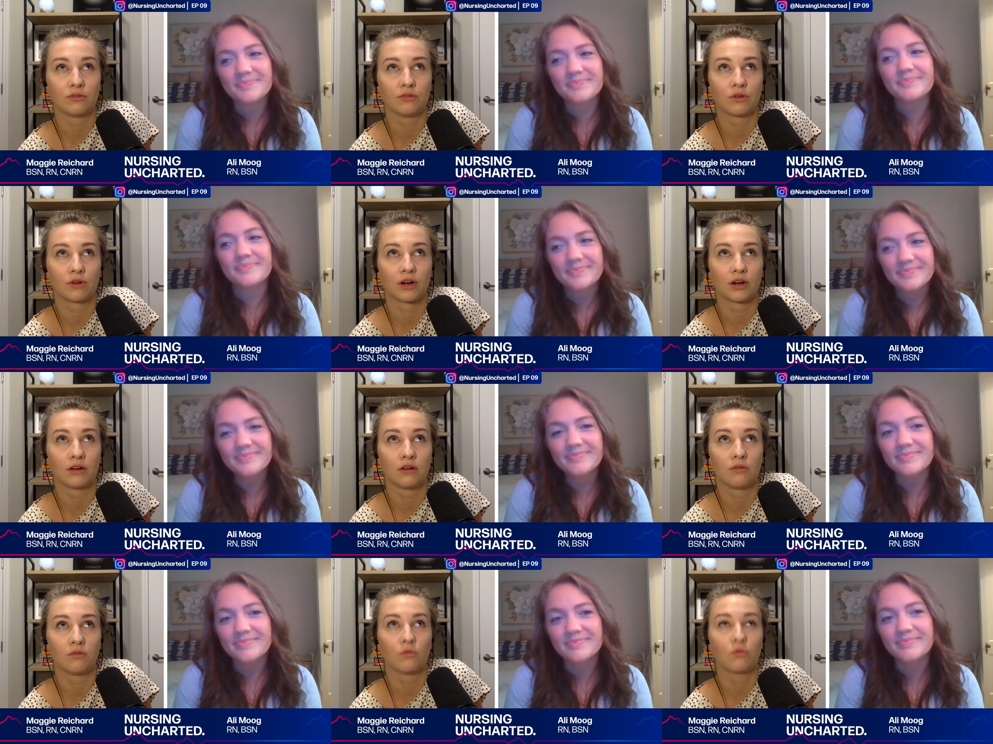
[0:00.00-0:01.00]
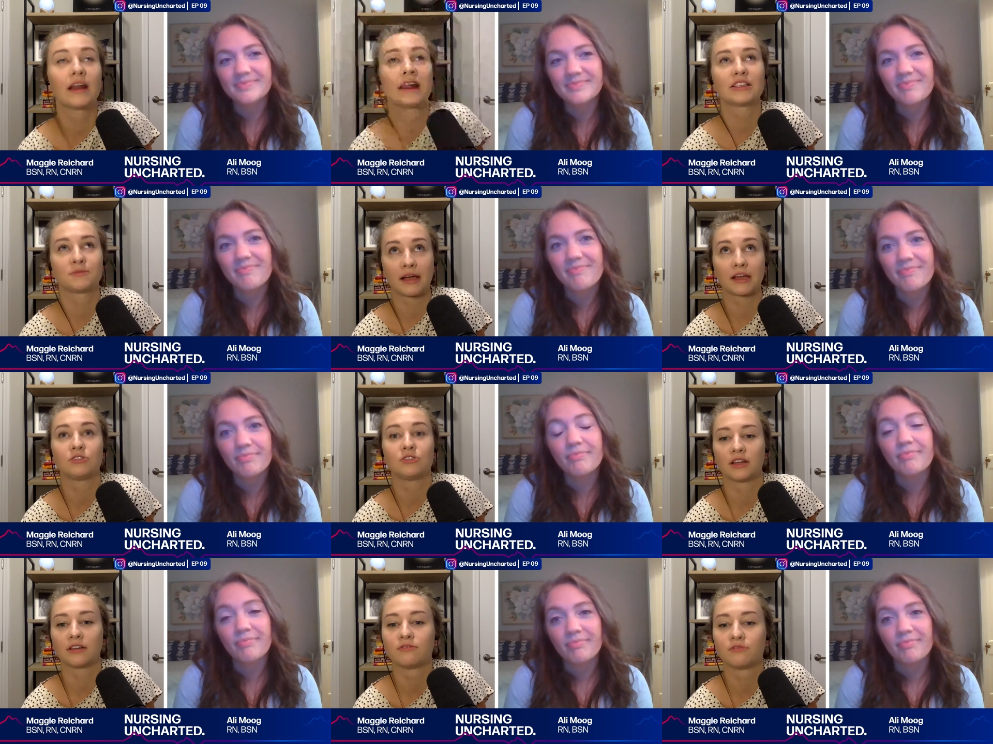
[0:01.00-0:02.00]
Speaker 1: or what has PACU
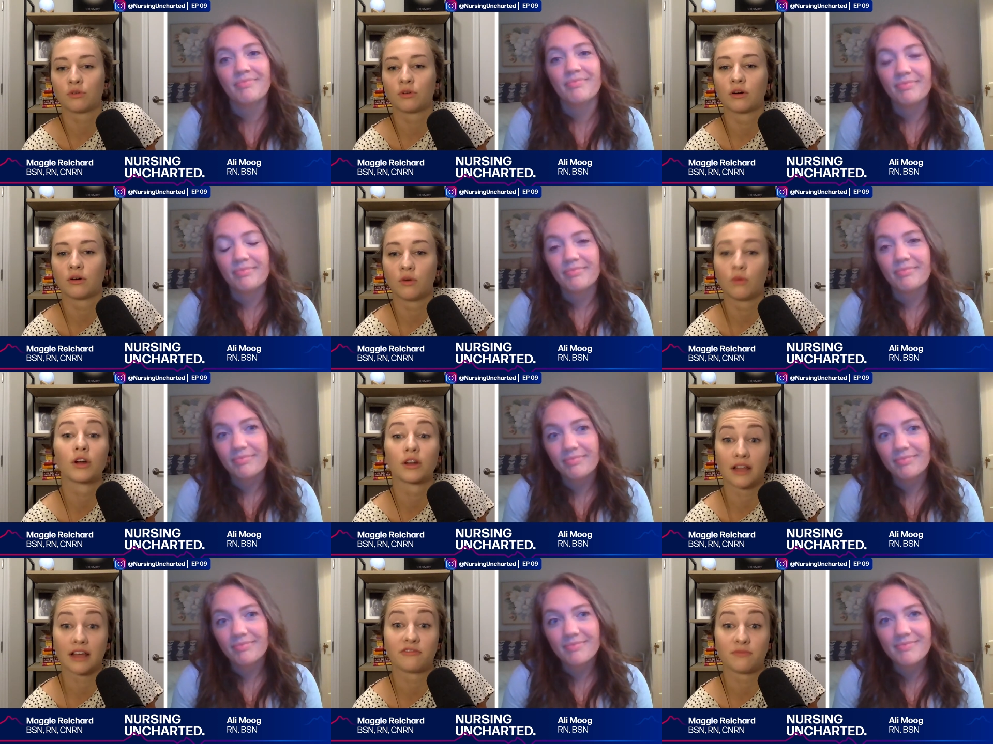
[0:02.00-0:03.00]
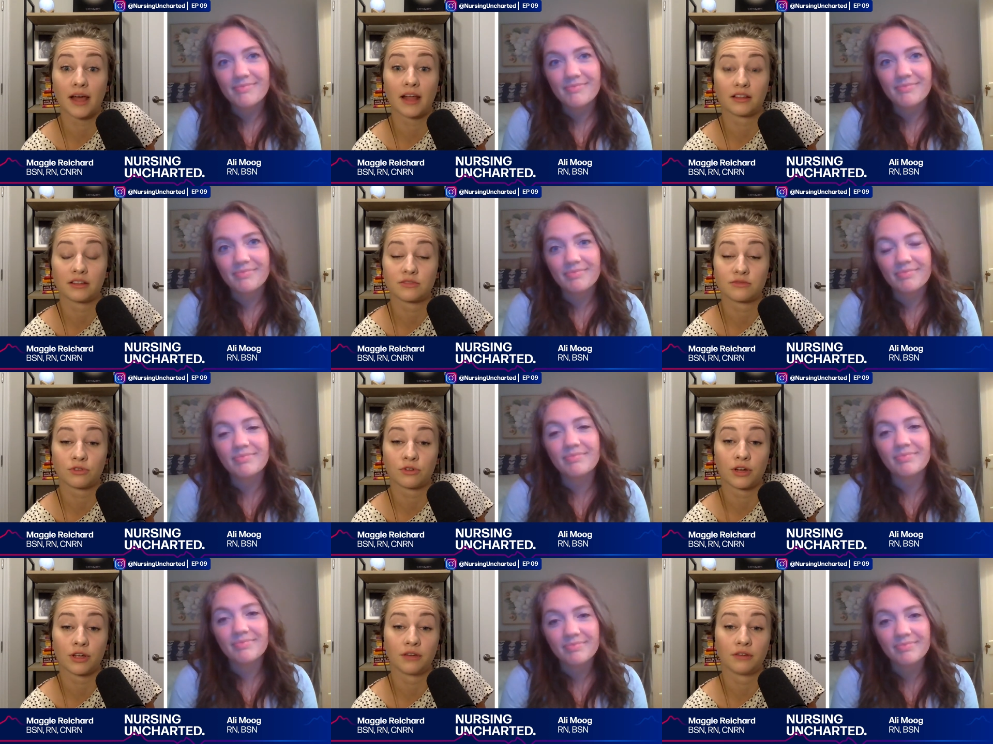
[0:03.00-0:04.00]
done for a work-life balance
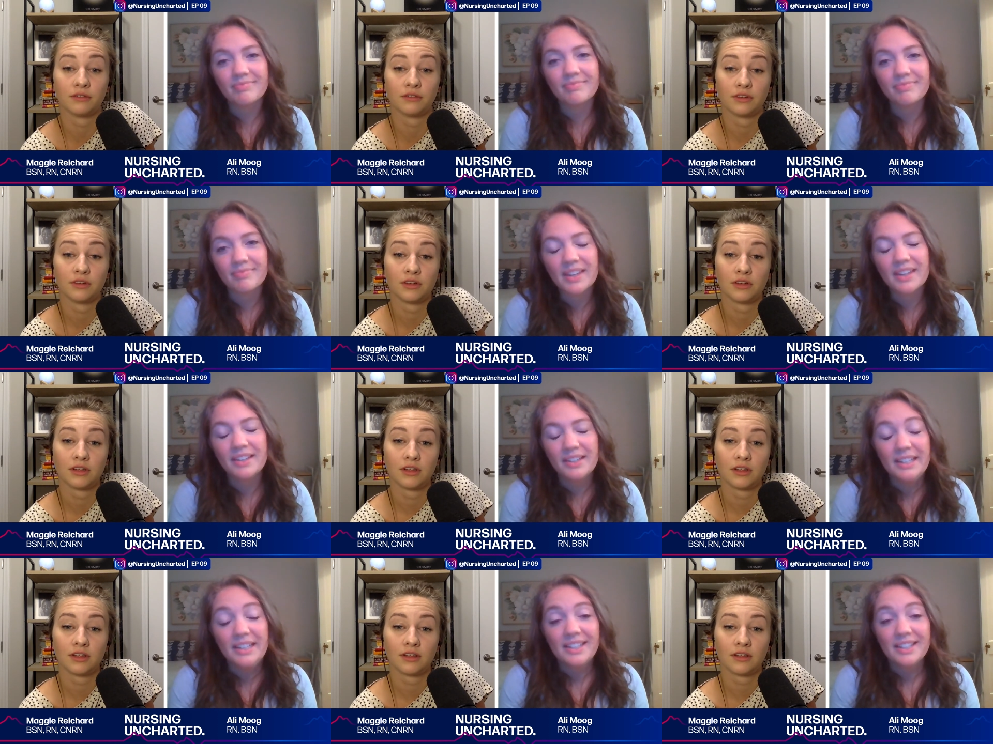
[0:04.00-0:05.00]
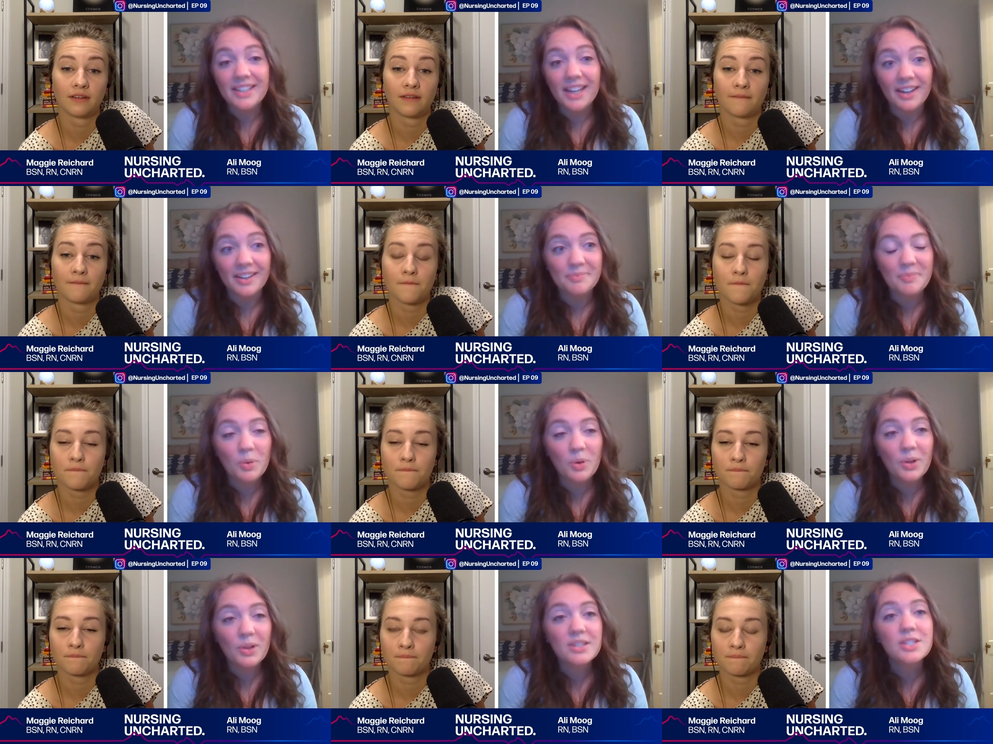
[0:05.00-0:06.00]
for you? Yeah.
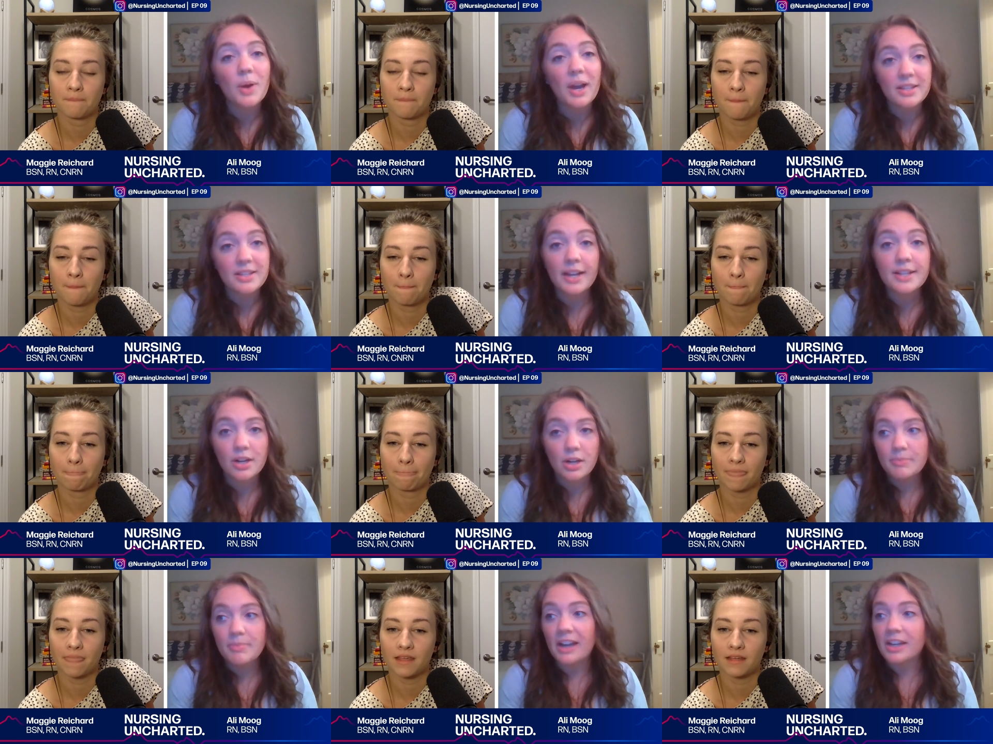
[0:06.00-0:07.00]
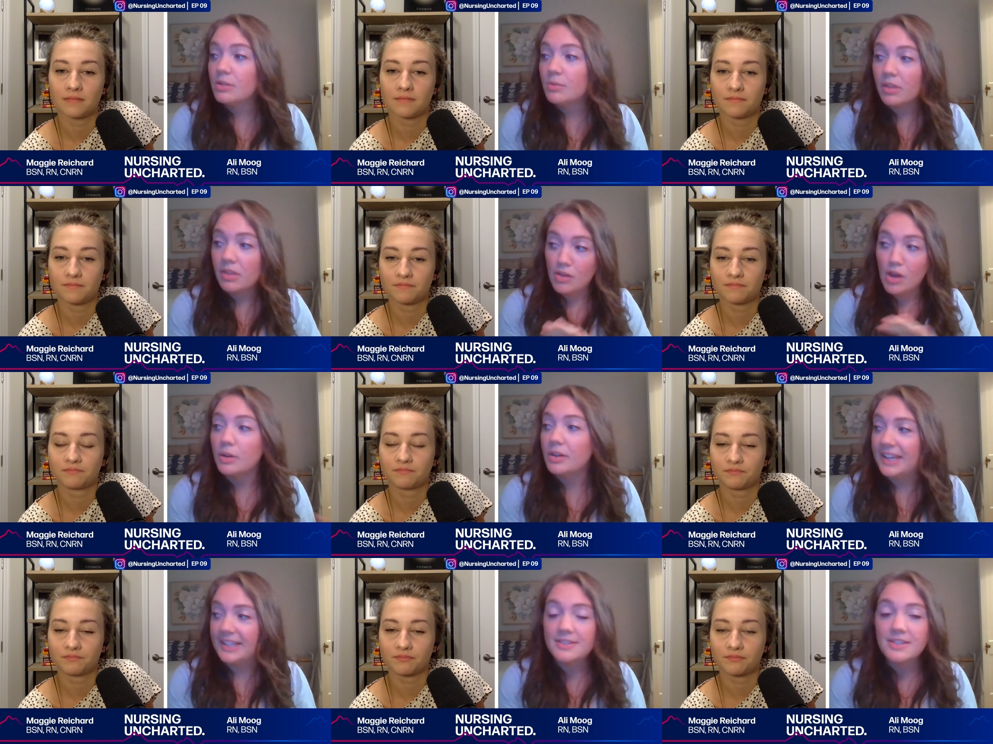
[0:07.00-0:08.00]
Speaker 2: Well, so I started PACU with no
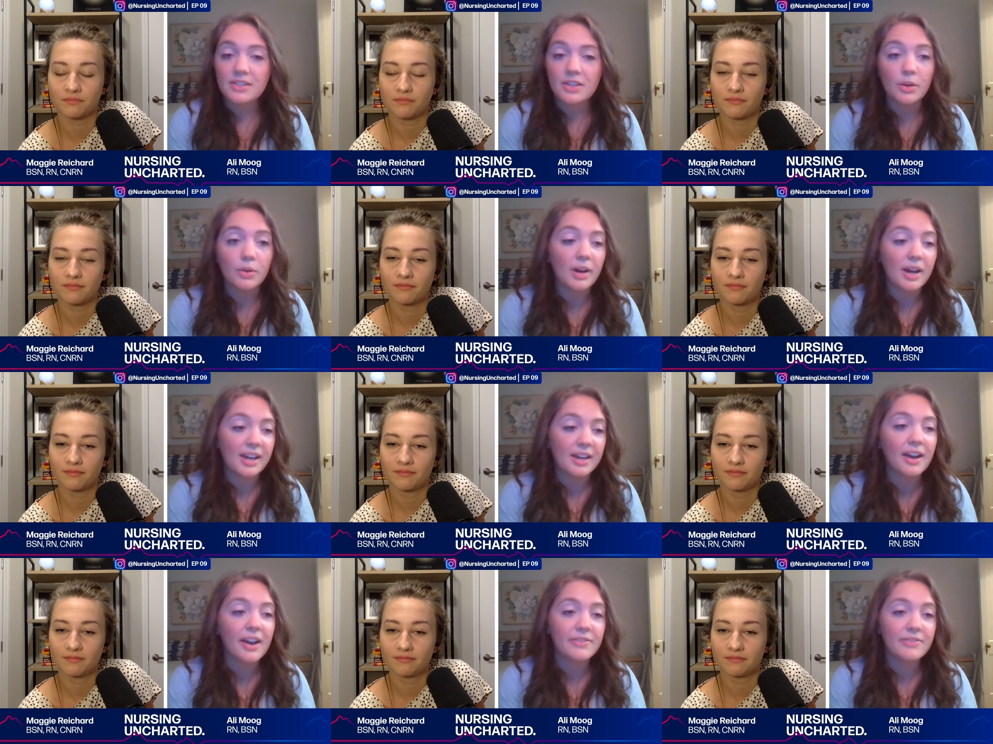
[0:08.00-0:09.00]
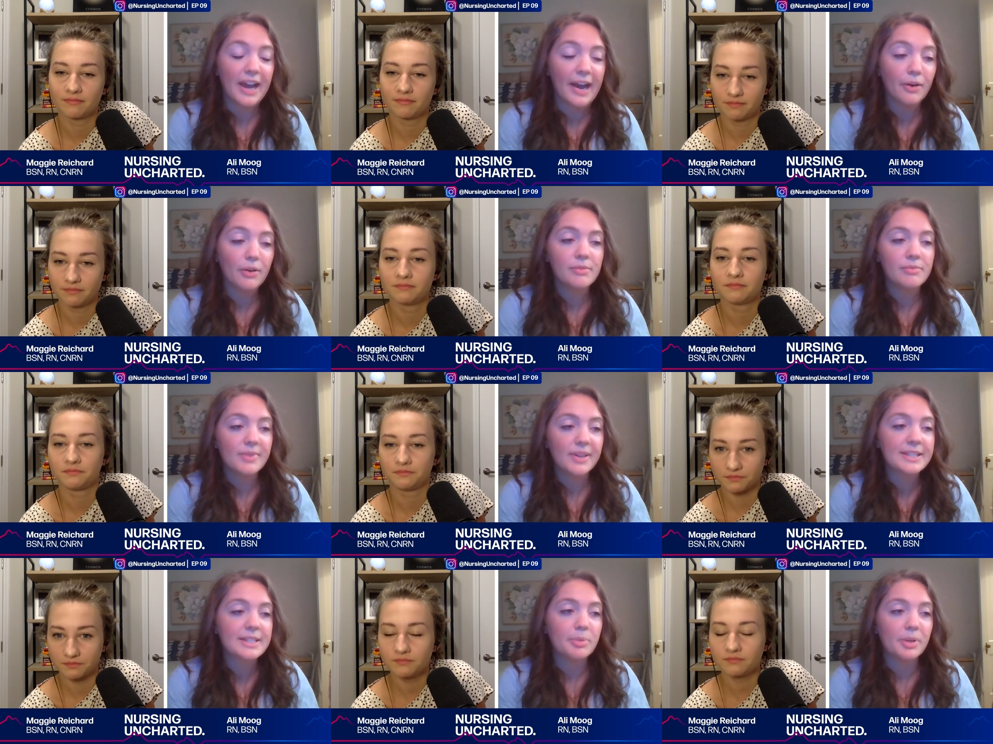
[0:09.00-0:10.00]
kids. So I've now
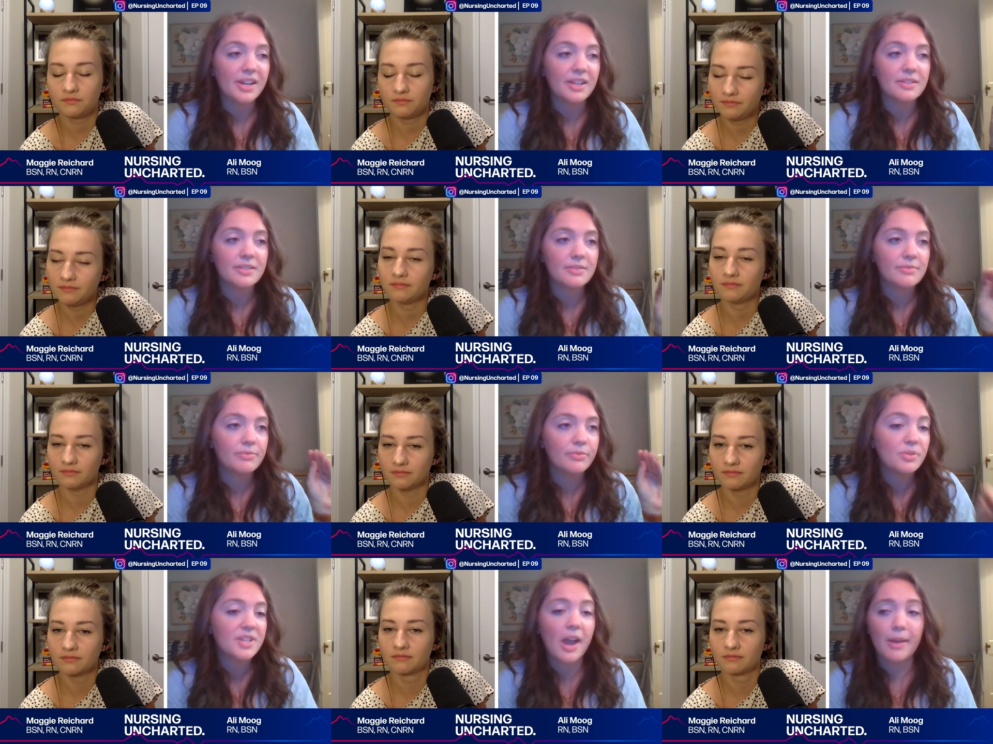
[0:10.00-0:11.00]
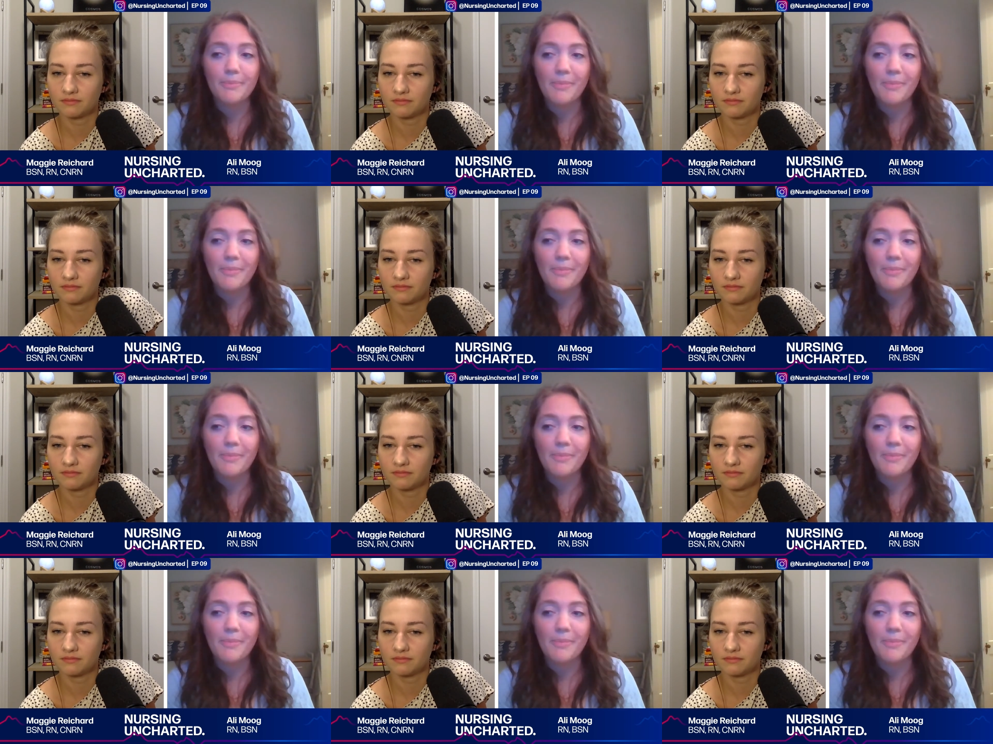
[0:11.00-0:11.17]
experienced full-time